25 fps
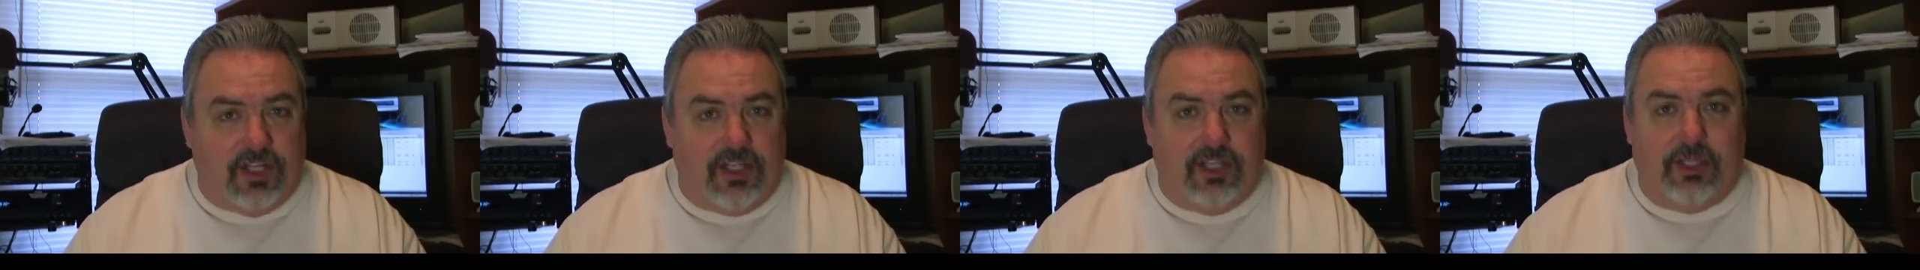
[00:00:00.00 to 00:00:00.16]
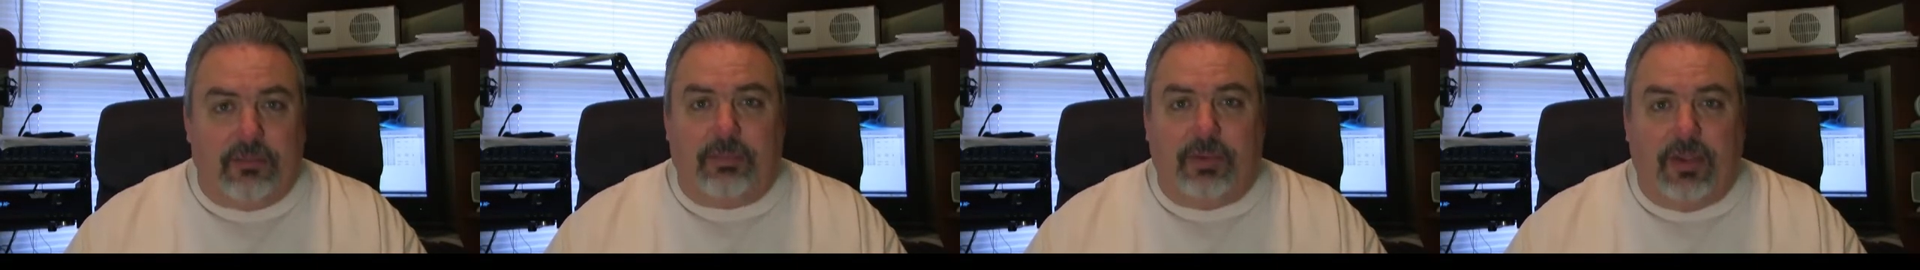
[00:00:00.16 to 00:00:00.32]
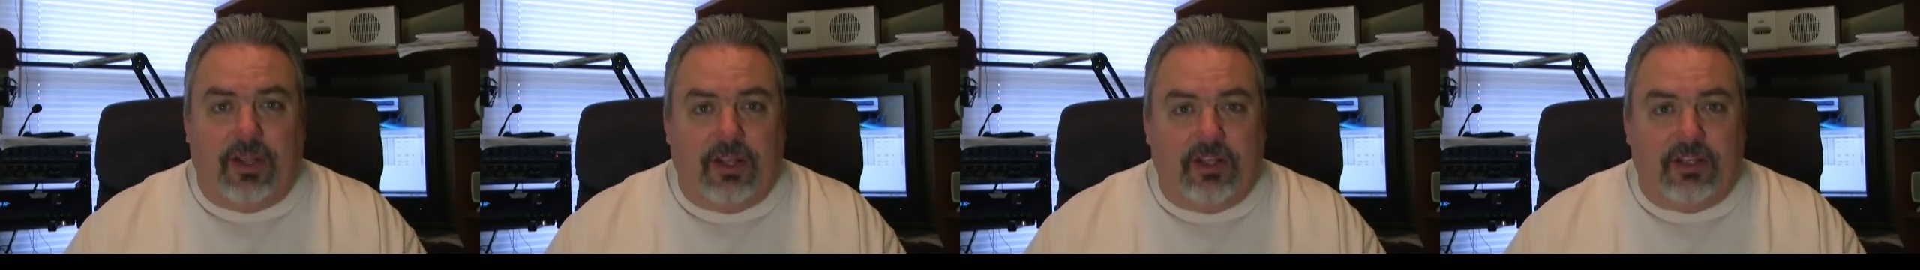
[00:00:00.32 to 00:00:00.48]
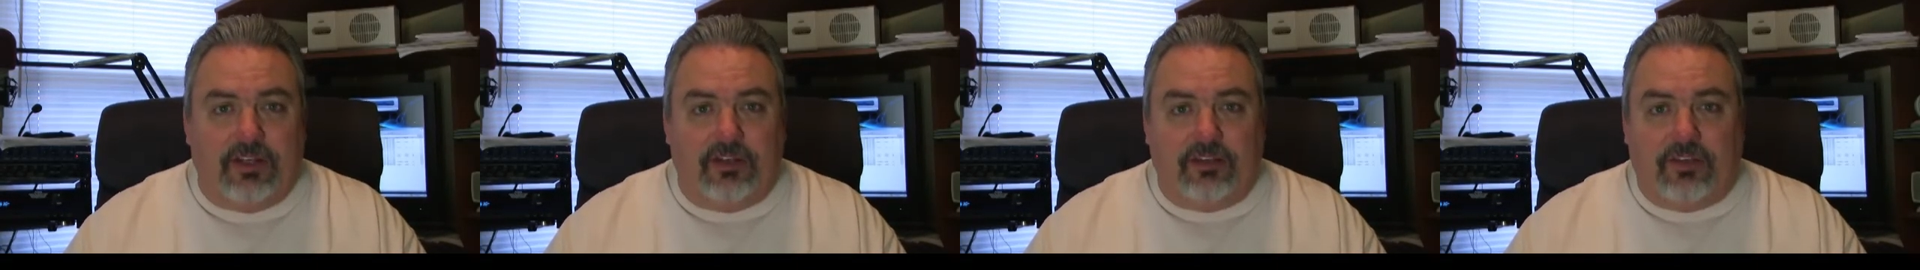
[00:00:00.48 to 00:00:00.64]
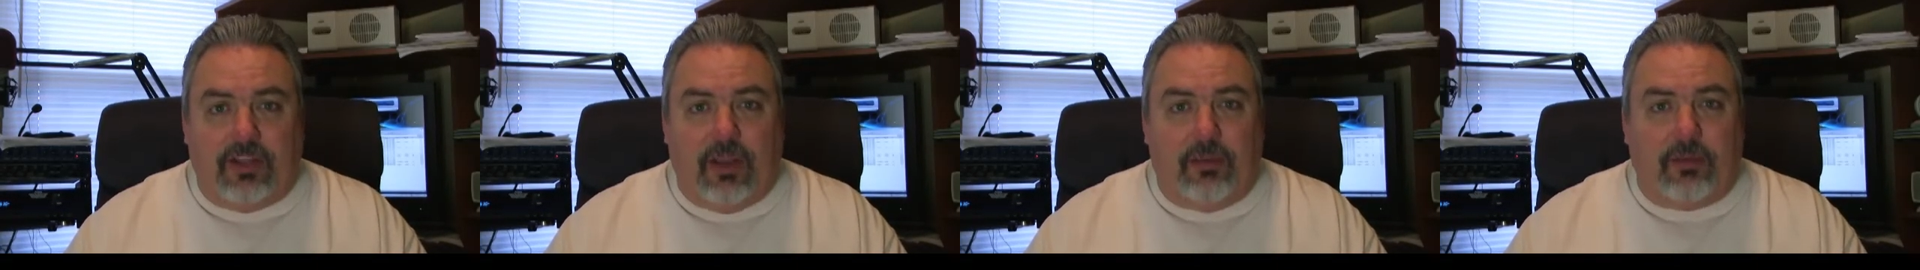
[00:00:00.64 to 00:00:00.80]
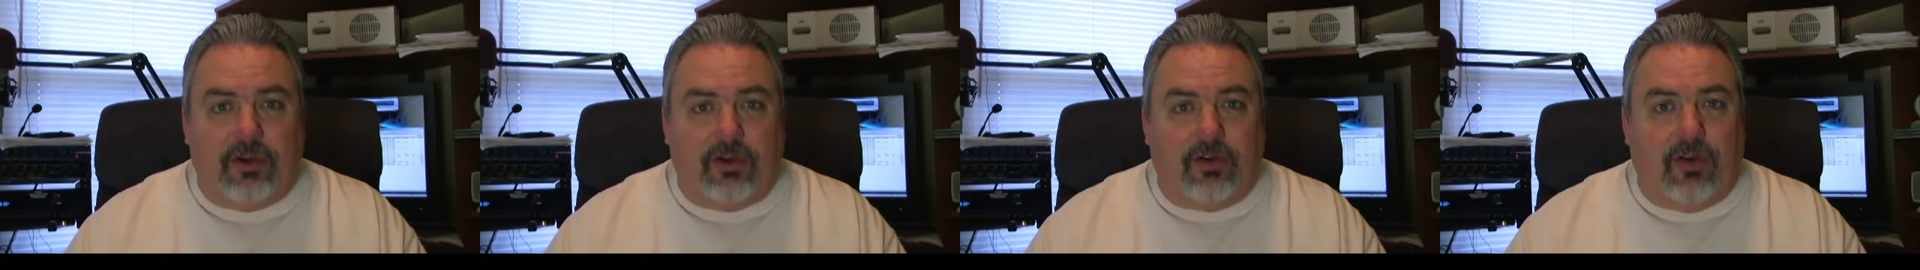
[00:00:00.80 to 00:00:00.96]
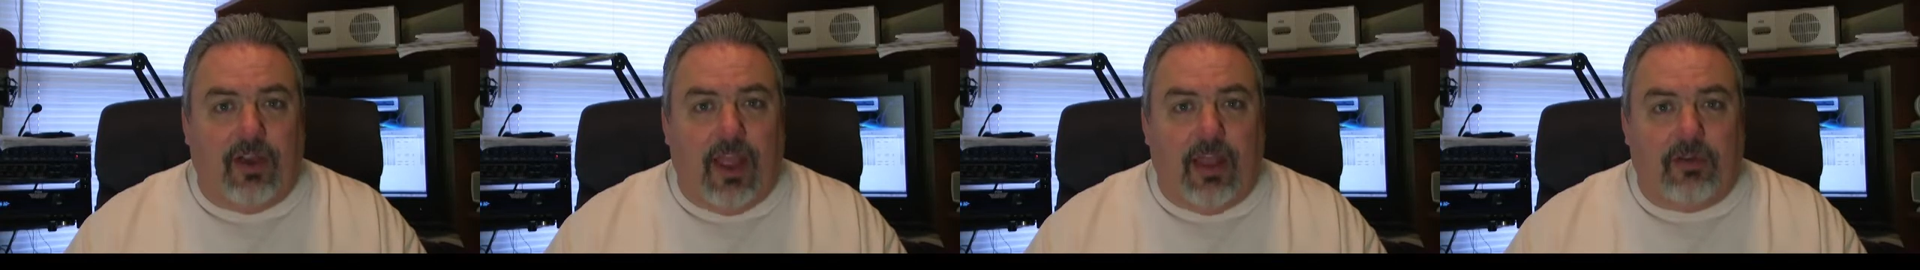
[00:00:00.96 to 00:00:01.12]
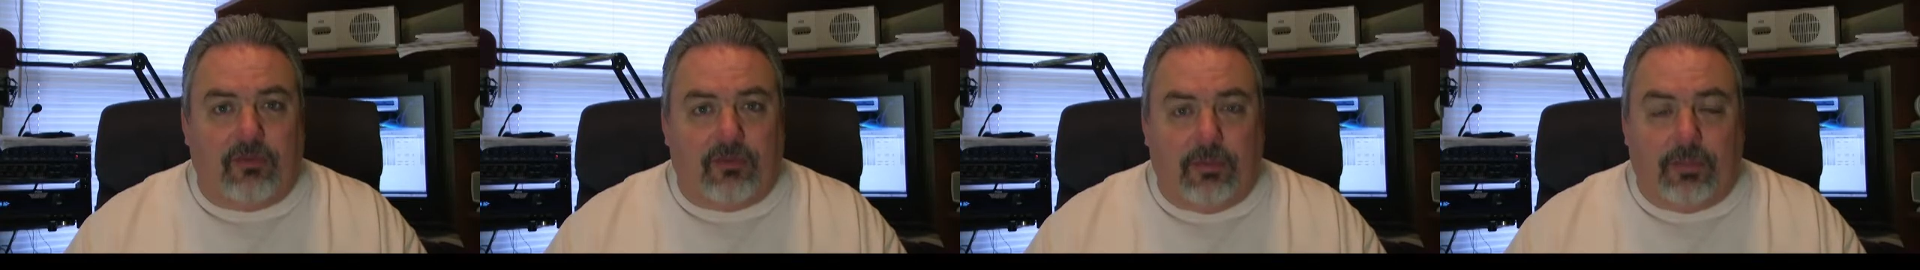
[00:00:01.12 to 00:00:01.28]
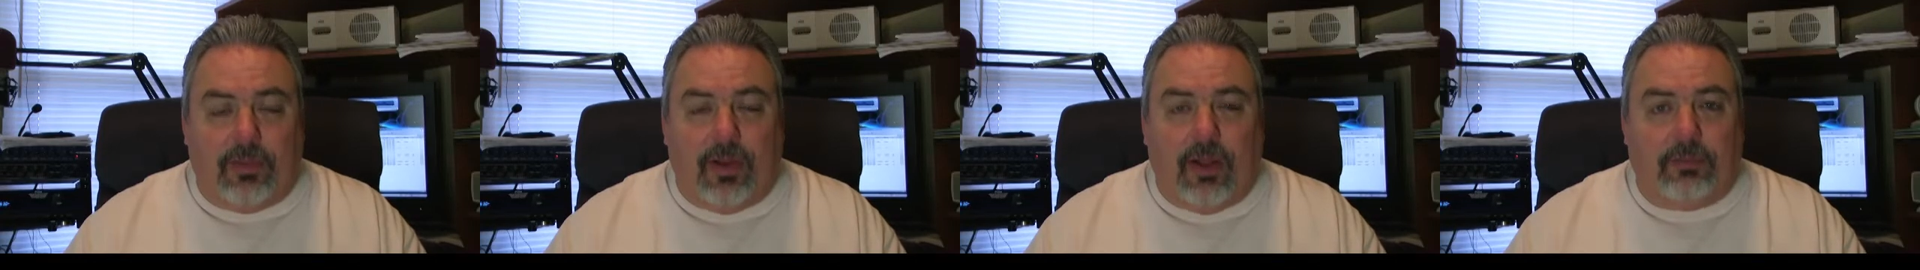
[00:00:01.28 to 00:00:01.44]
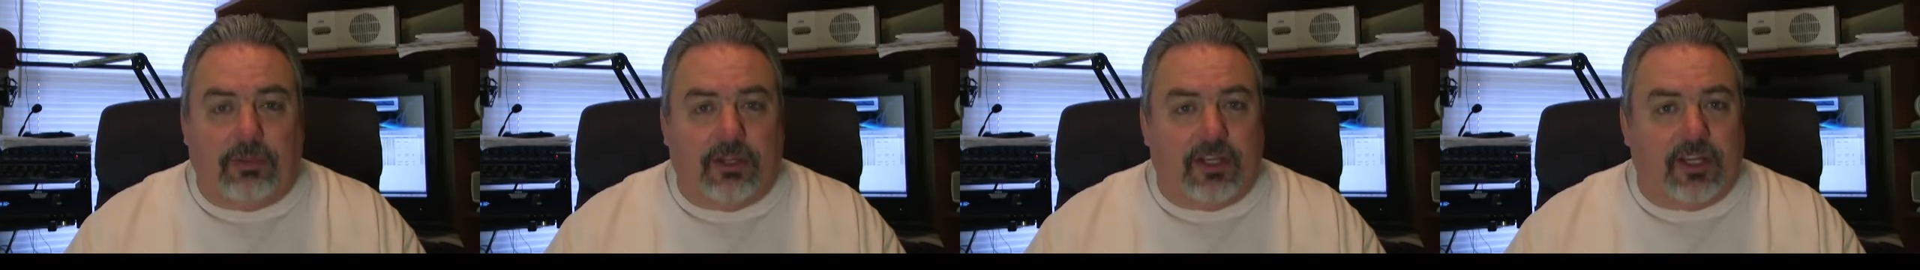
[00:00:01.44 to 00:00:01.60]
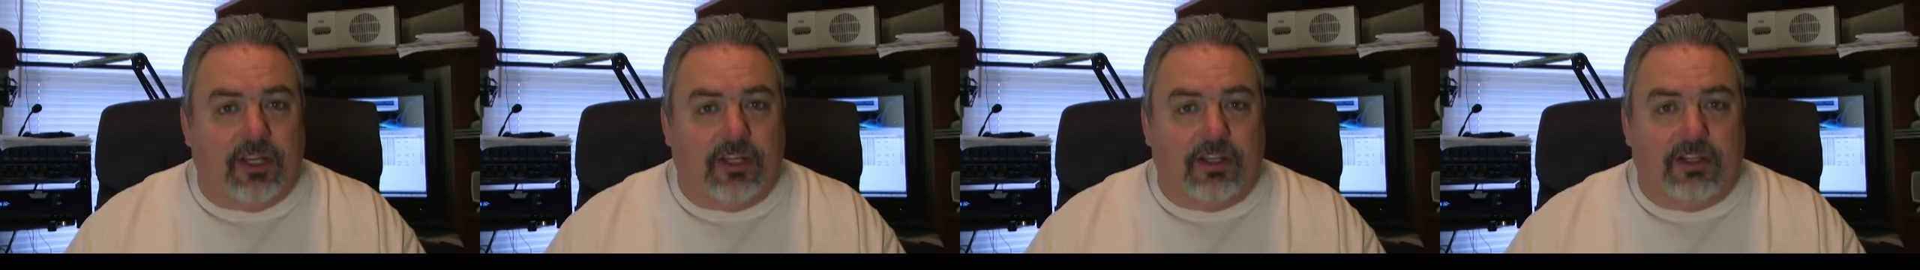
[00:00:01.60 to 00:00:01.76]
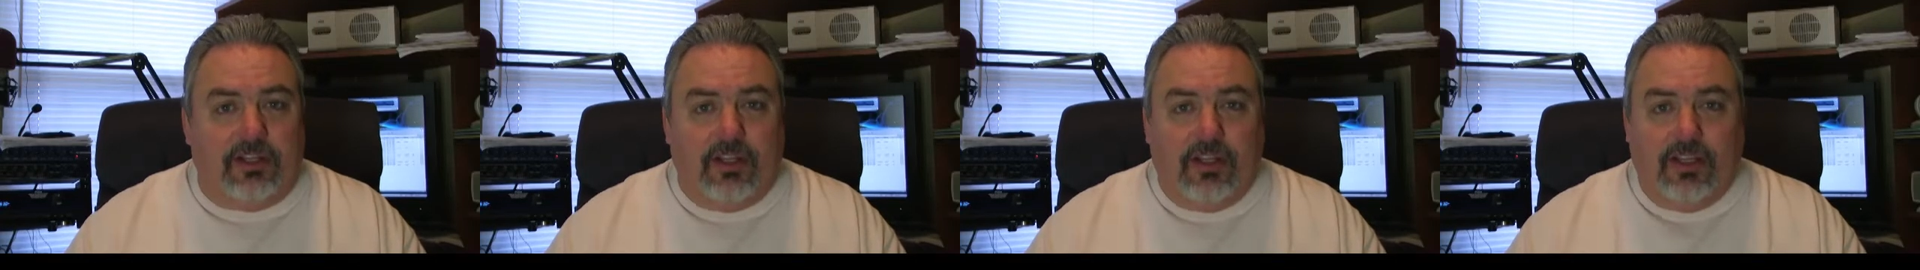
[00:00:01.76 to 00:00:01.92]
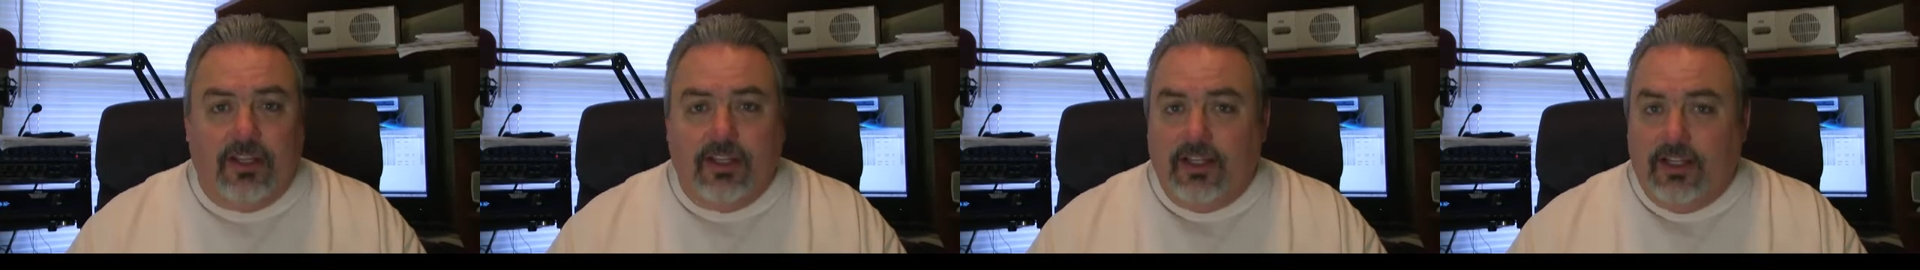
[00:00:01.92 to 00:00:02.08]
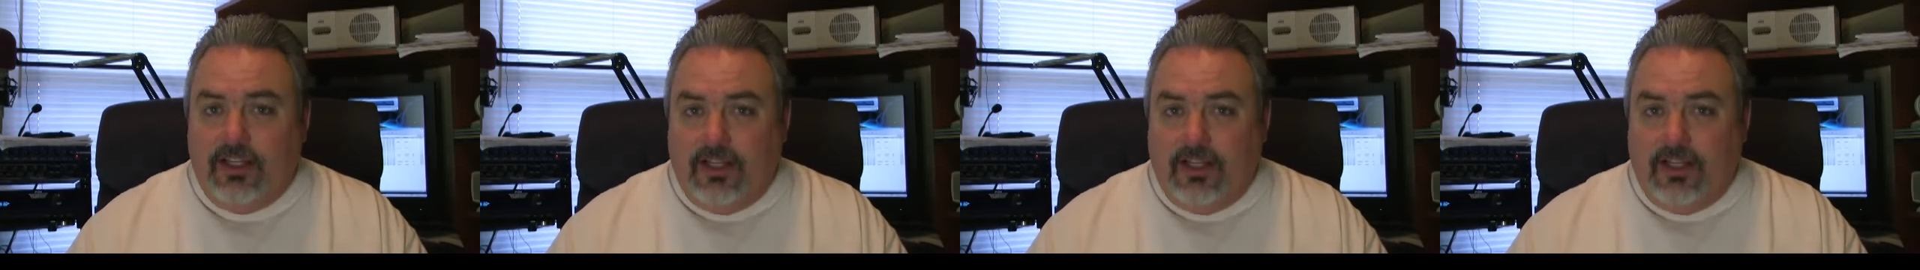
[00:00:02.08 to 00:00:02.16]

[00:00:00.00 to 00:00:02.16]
Independent, Democrat, Republican.